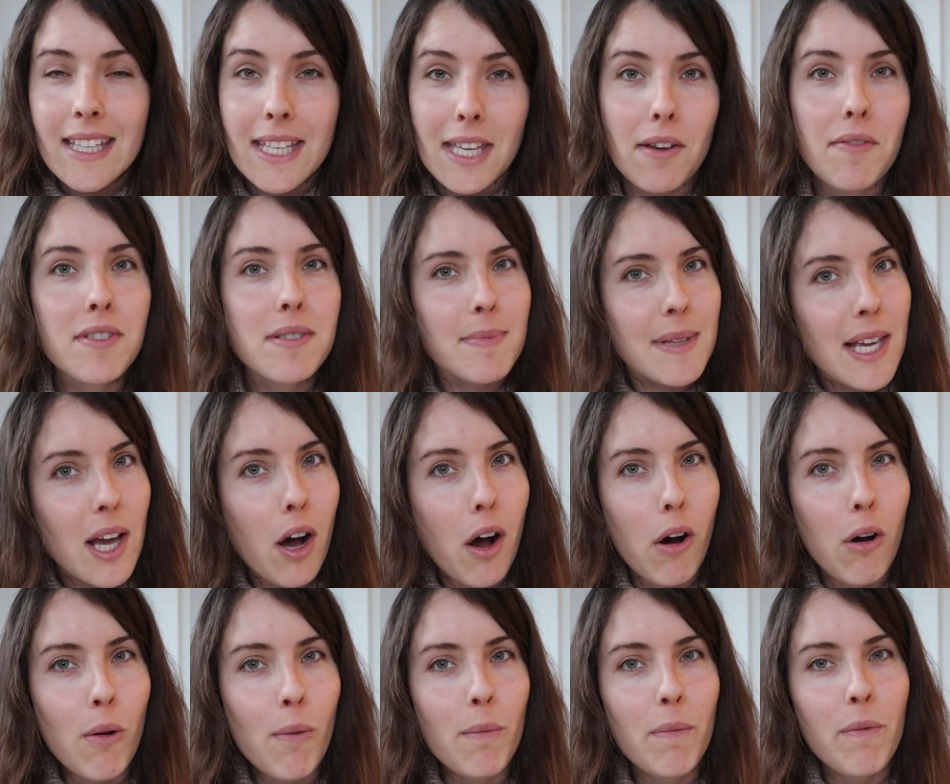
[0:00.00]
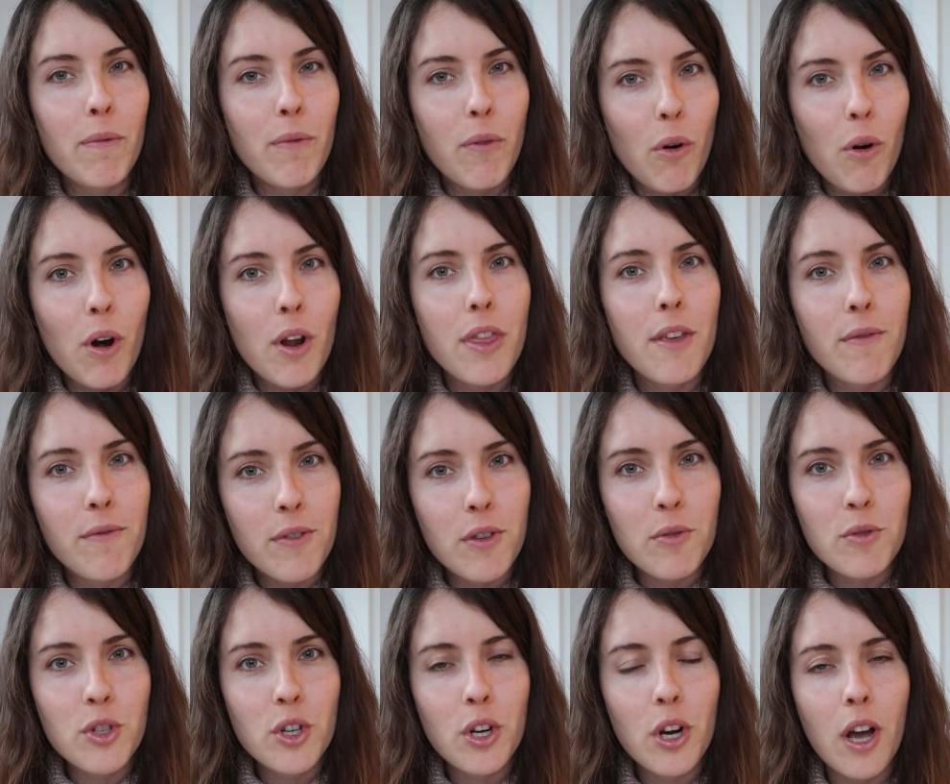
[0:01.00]
gives me hope for the
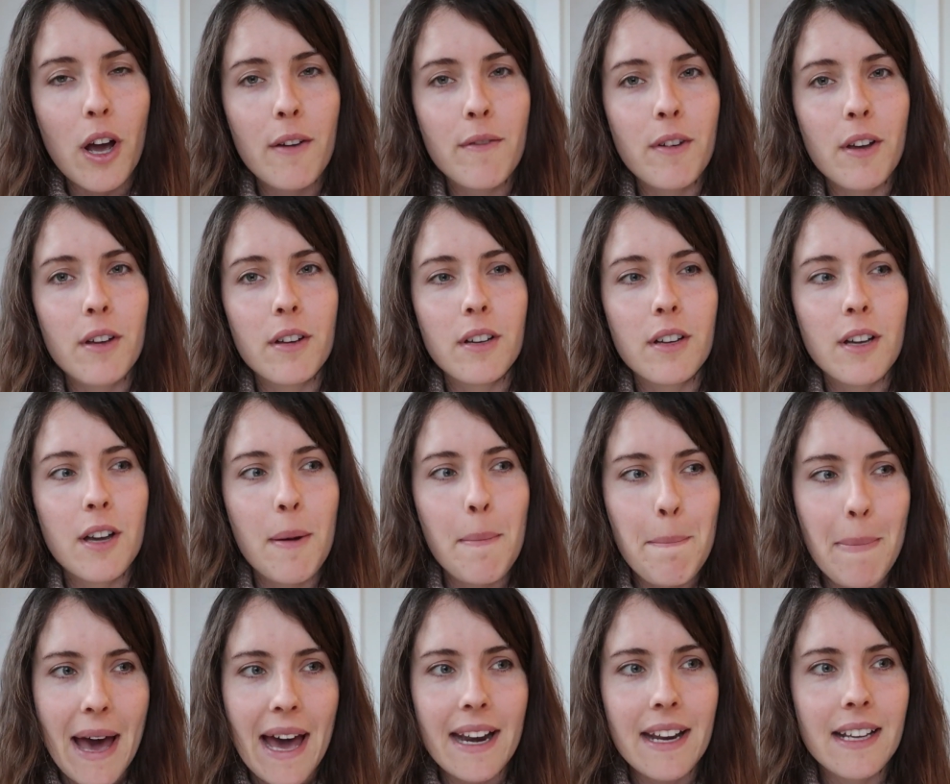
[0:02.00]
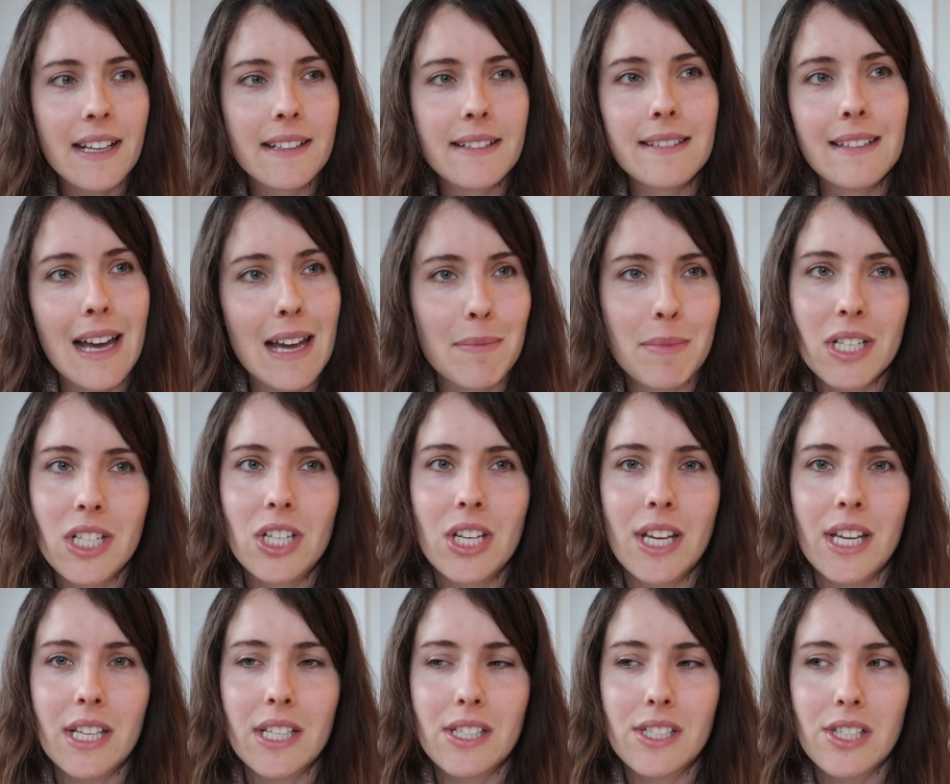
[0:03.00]
future of combating climate
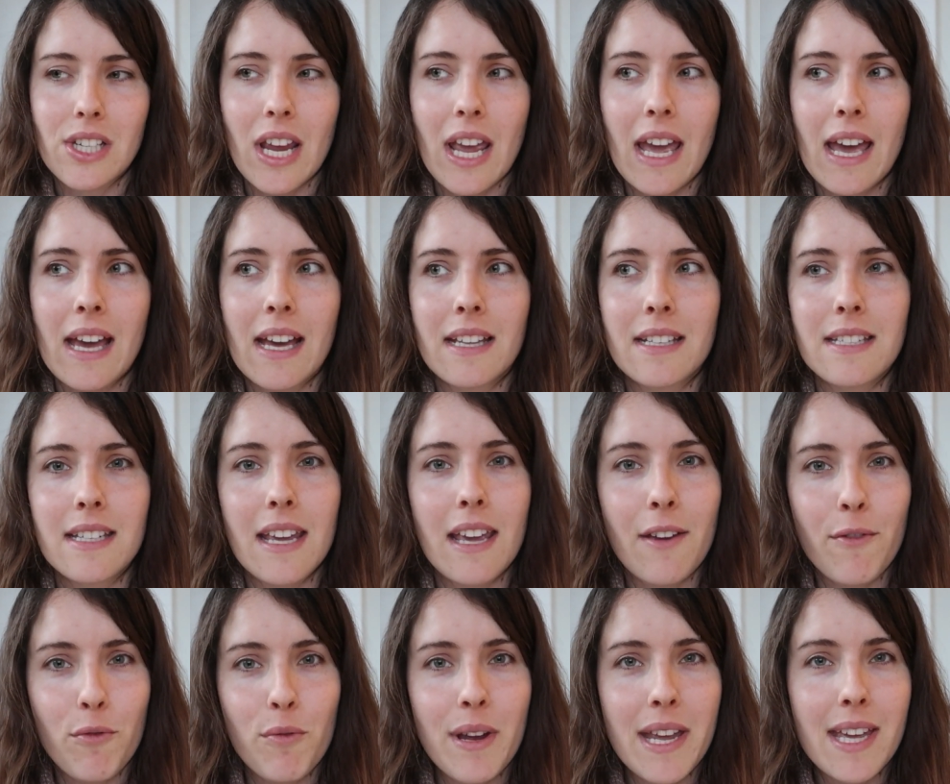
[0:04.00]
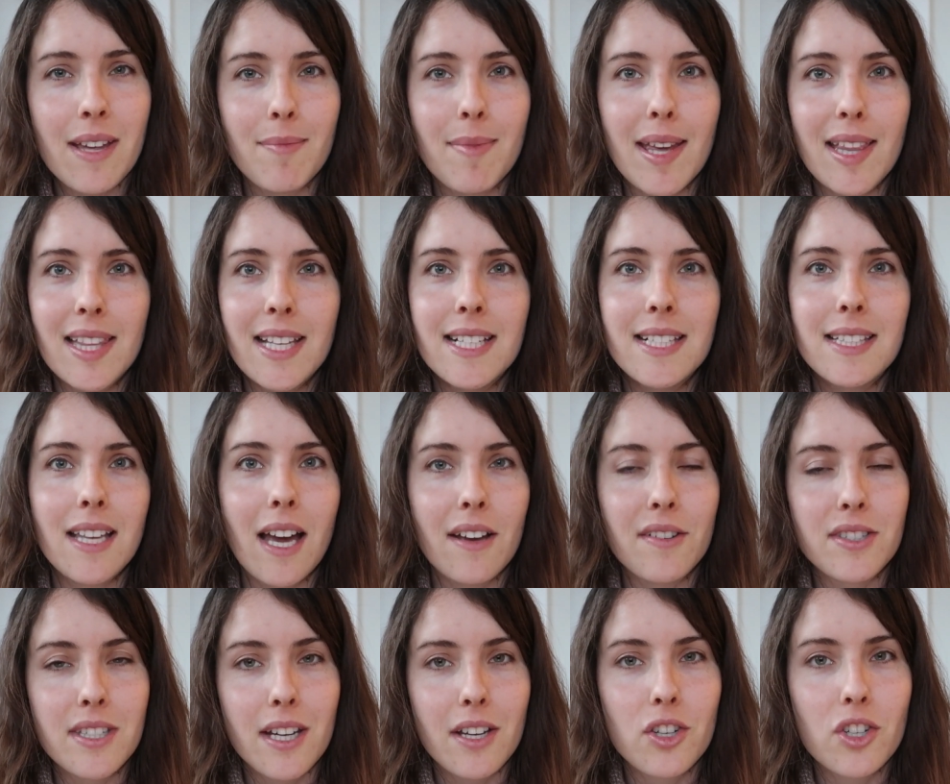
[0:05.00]
change. And if we can make these
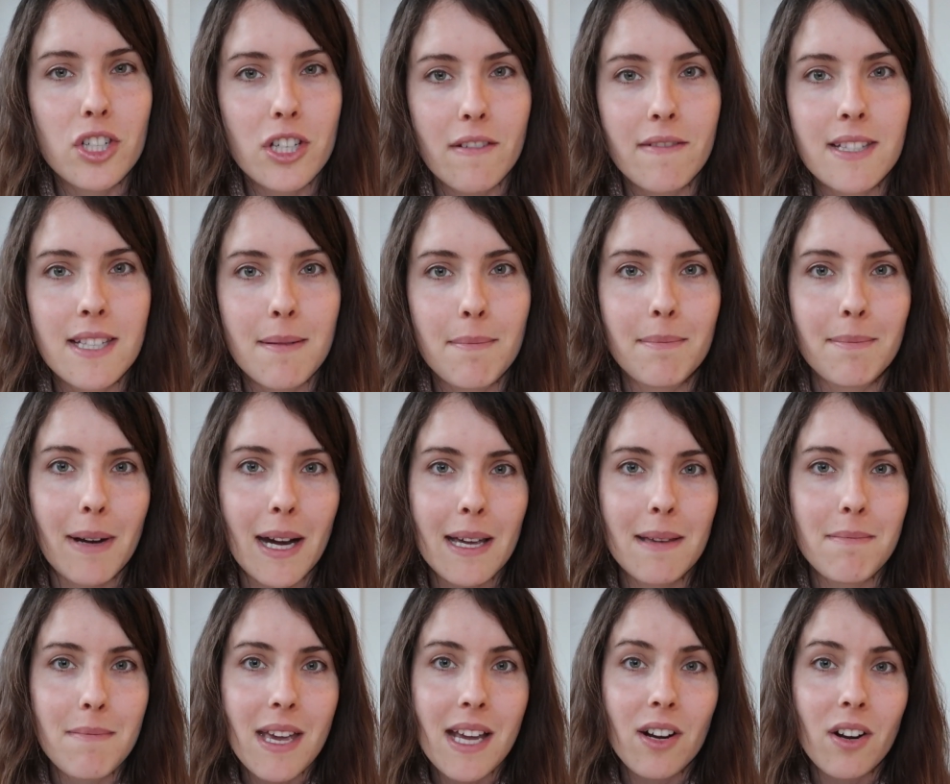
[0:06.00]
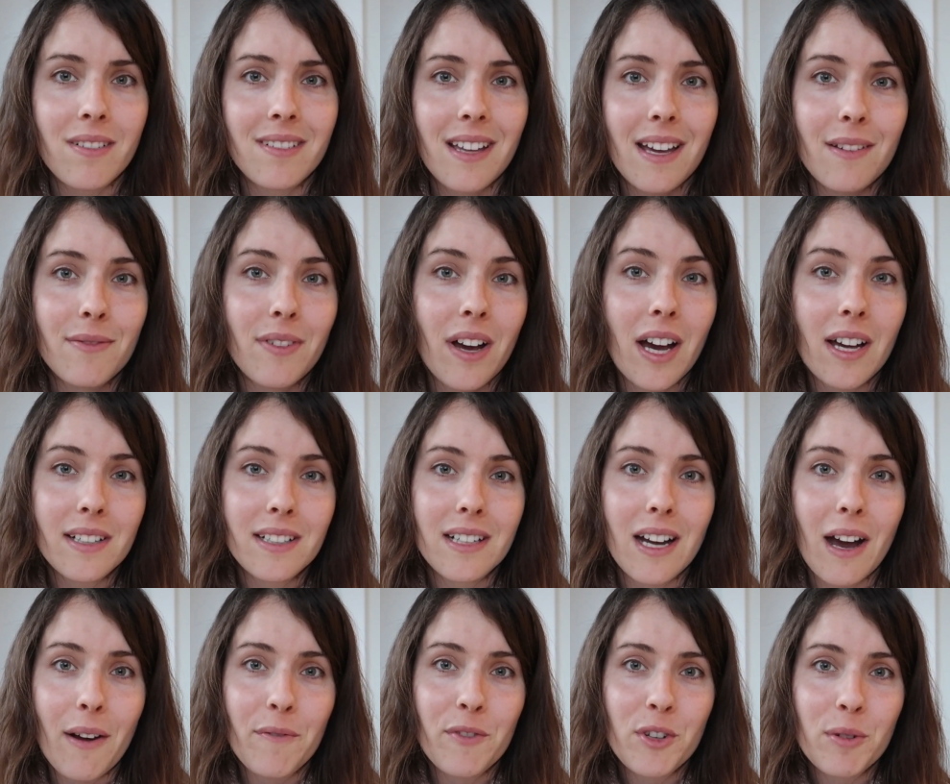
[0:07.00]
lifestyle shifts that might make our life
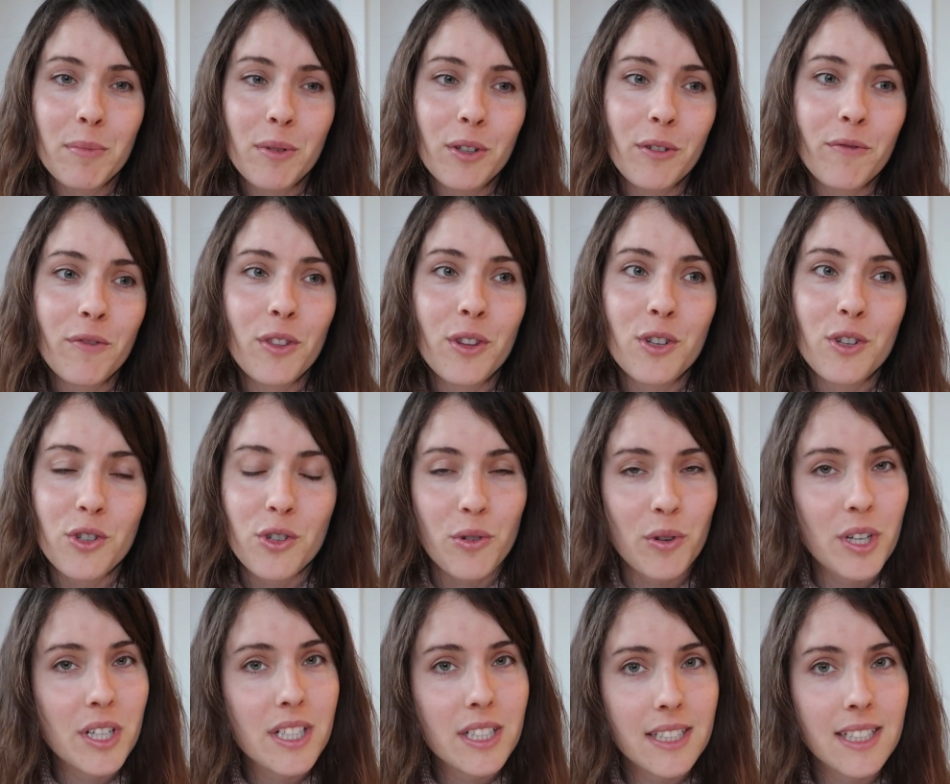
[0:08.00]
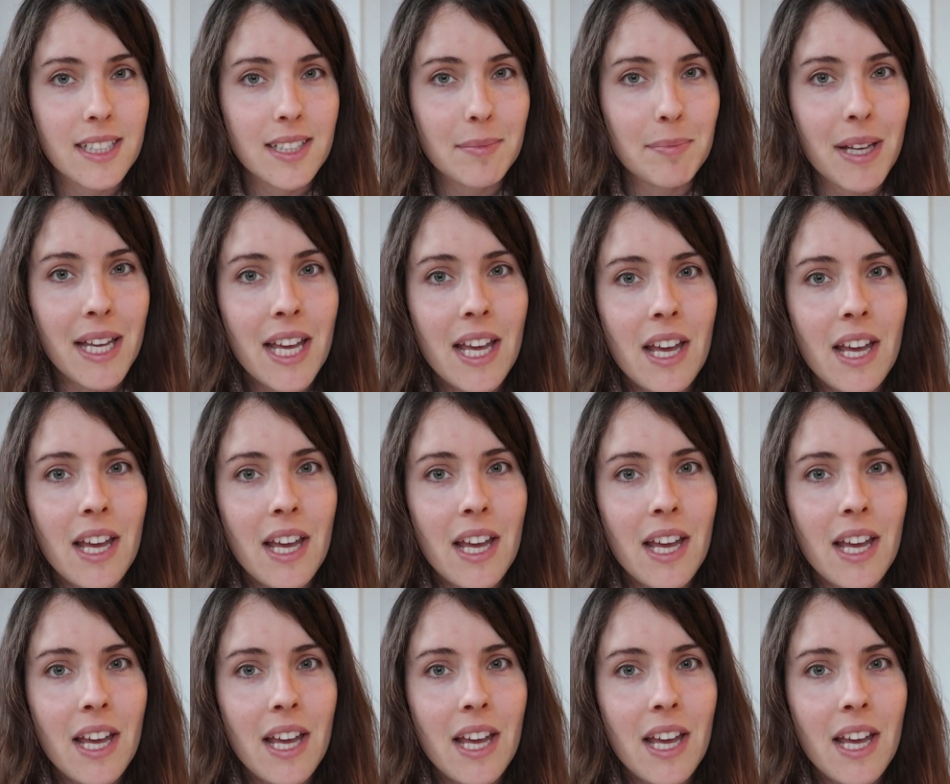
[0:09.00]
uncomfortable for the short term,